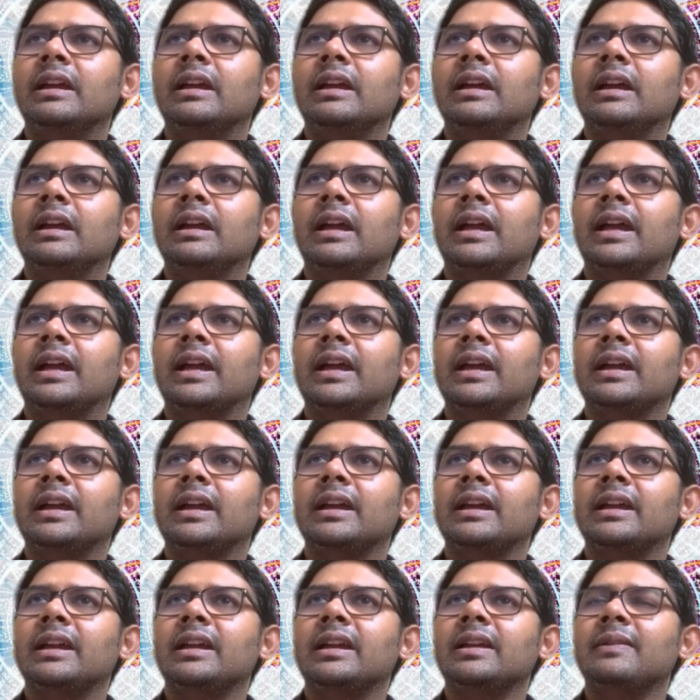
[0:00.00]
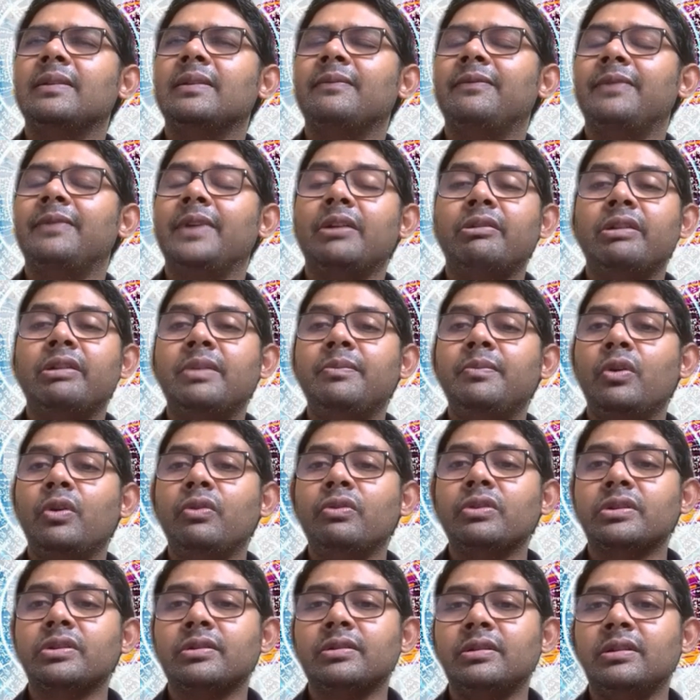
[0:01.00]
And very
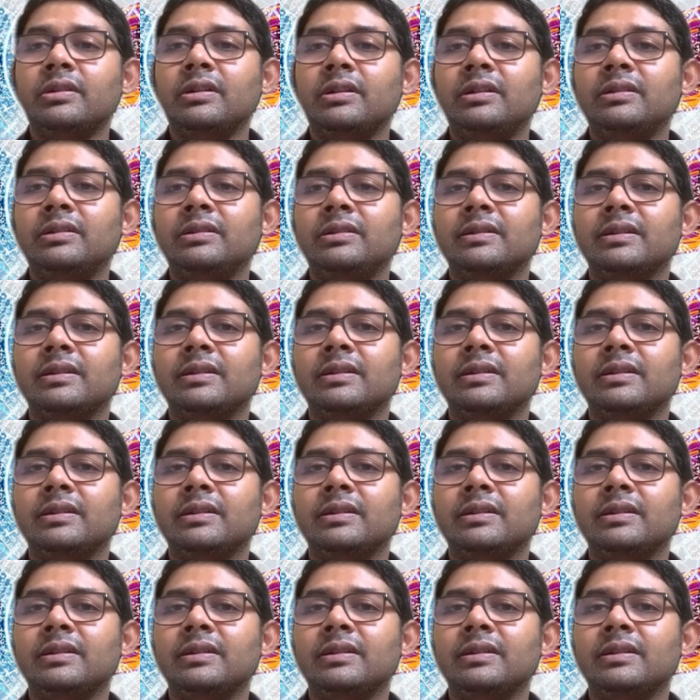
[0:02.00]
emotional.